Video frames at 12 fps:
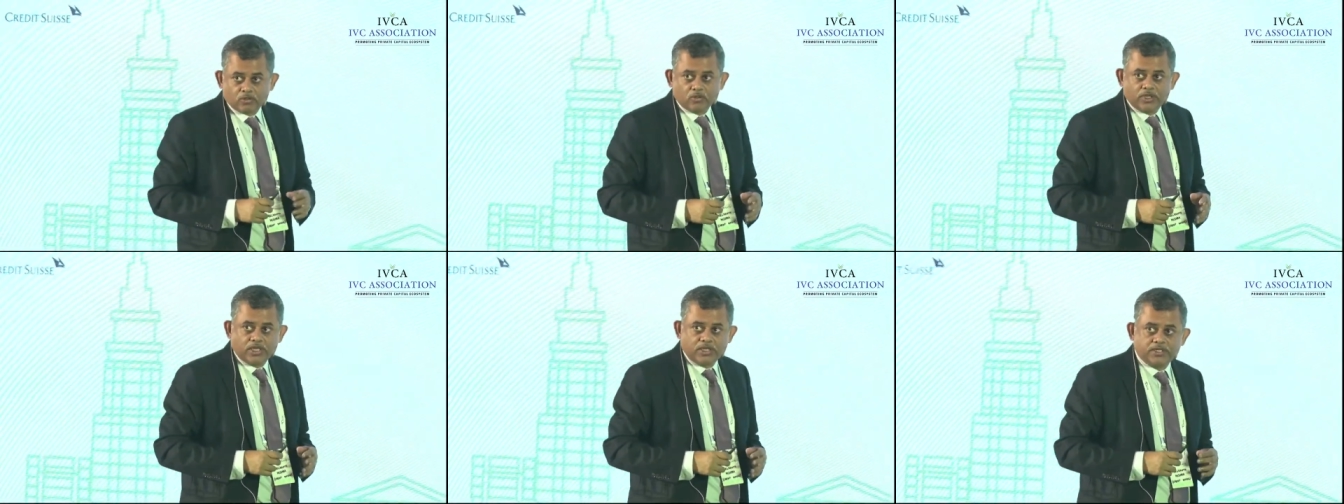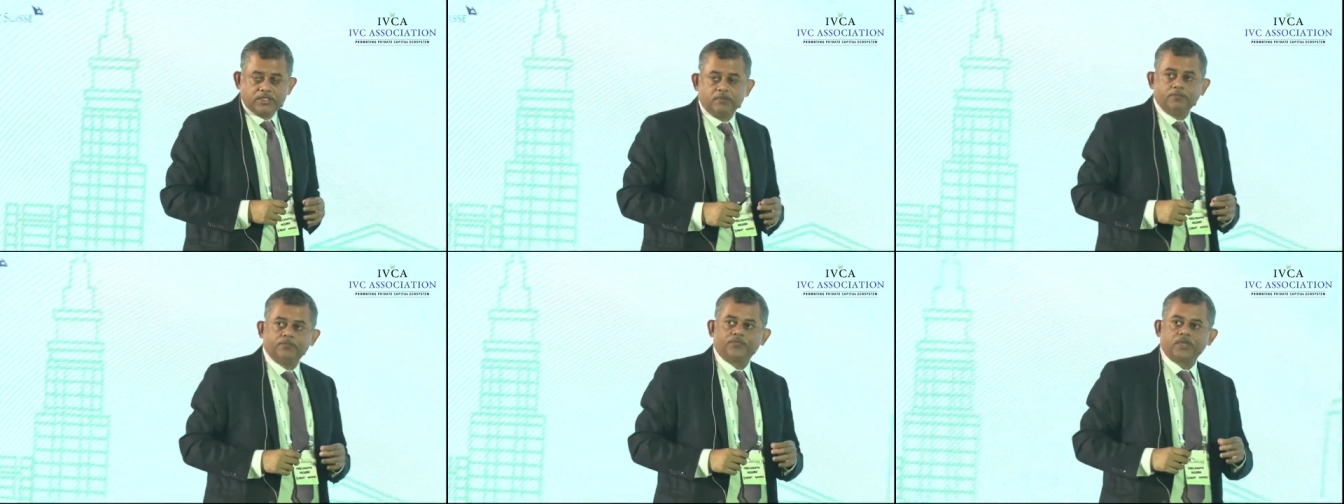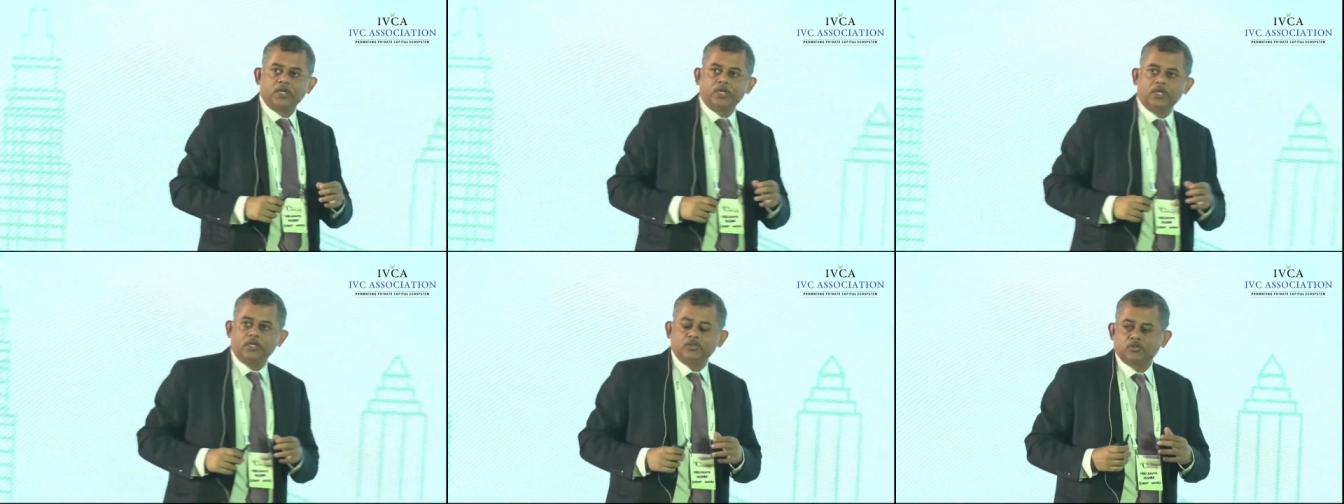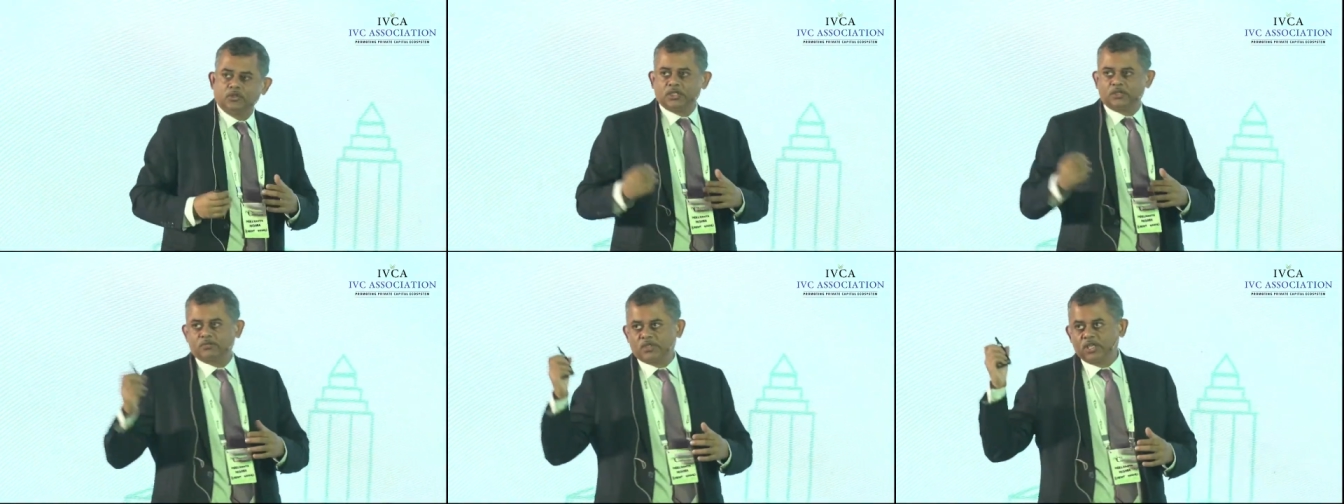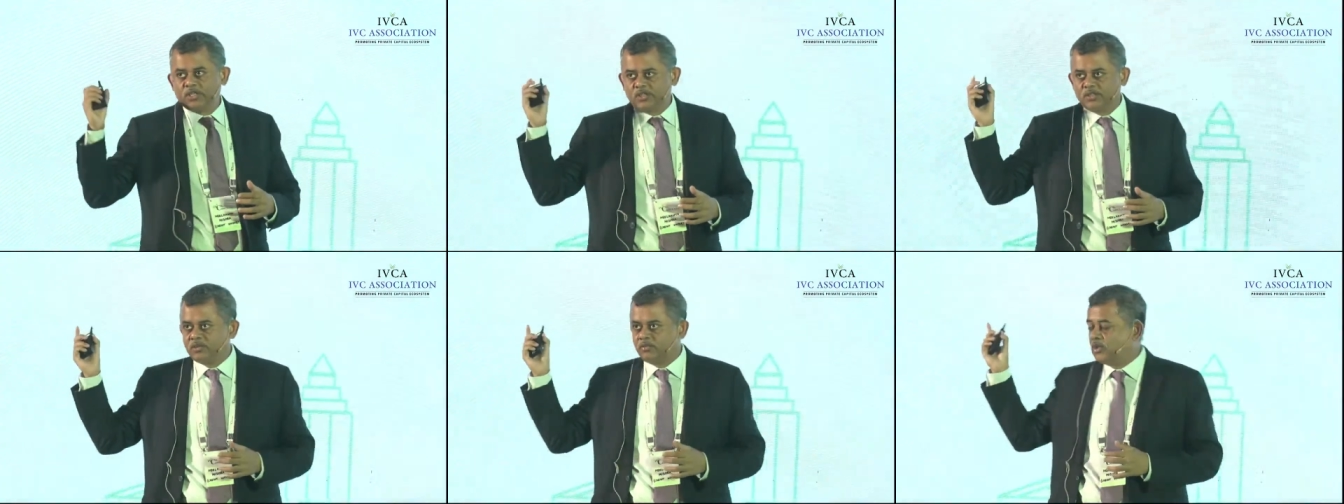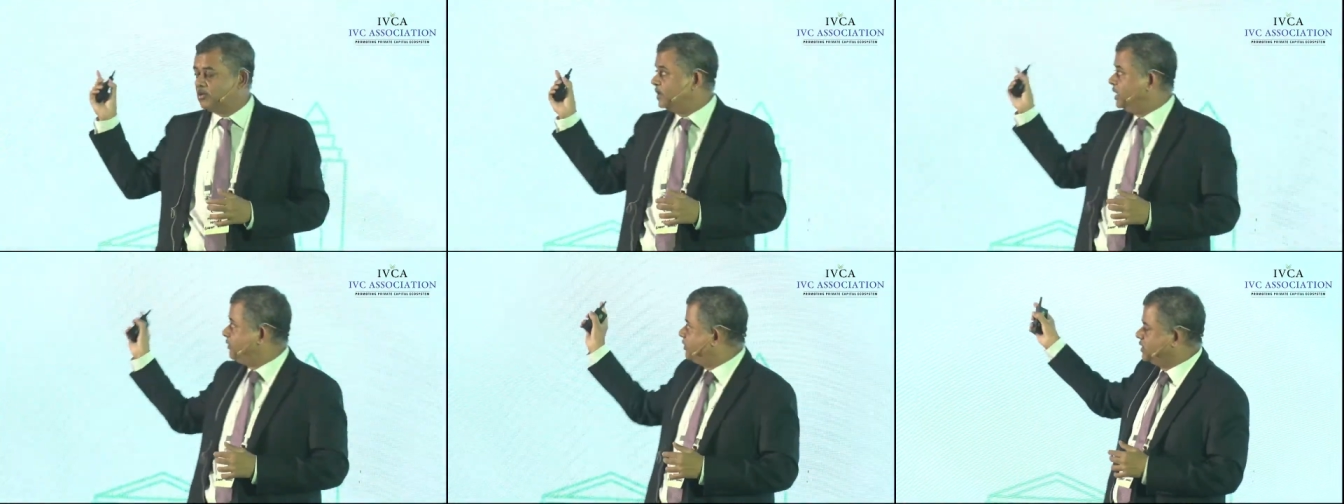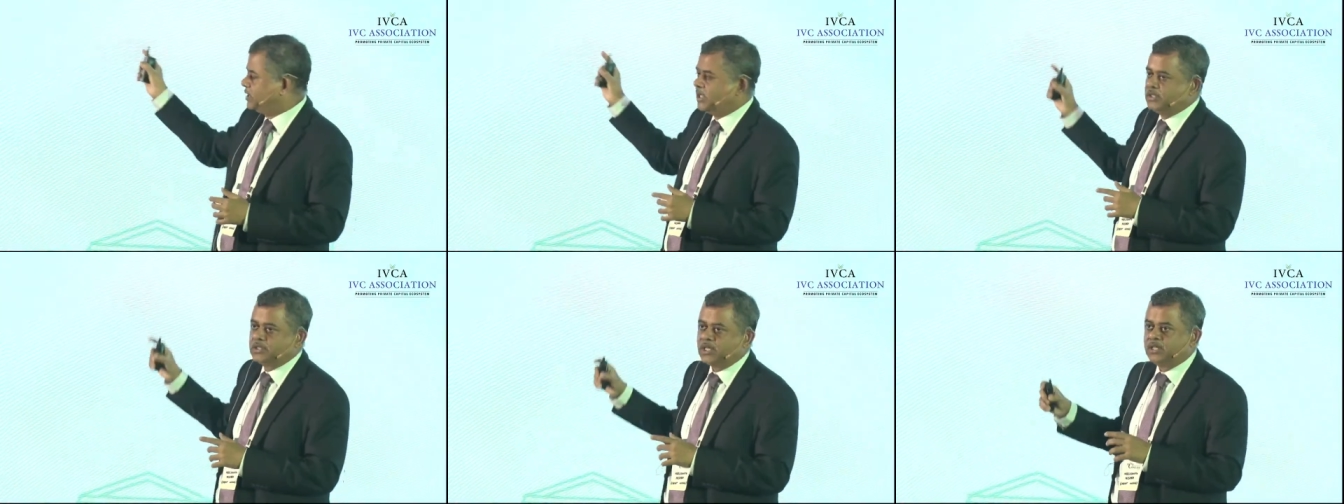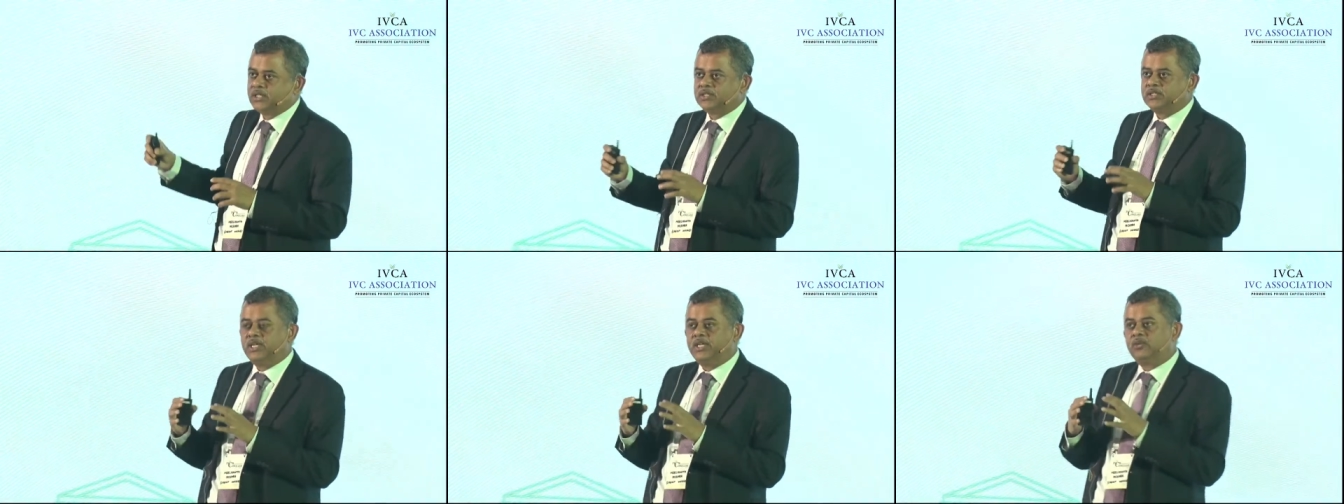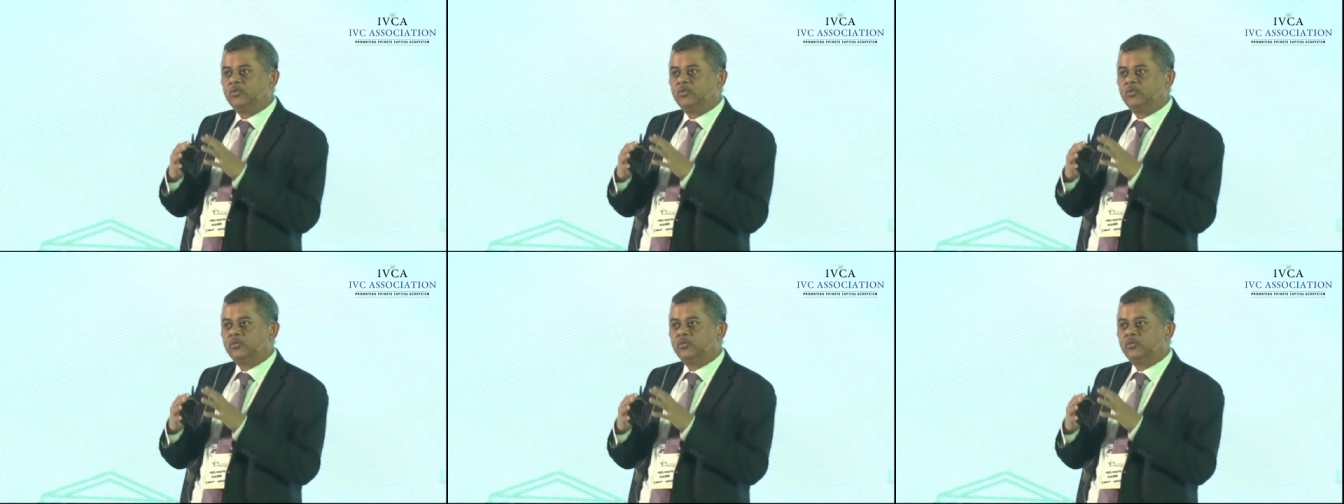We've also done an energy proxy. You can't grow GDP without growing energy.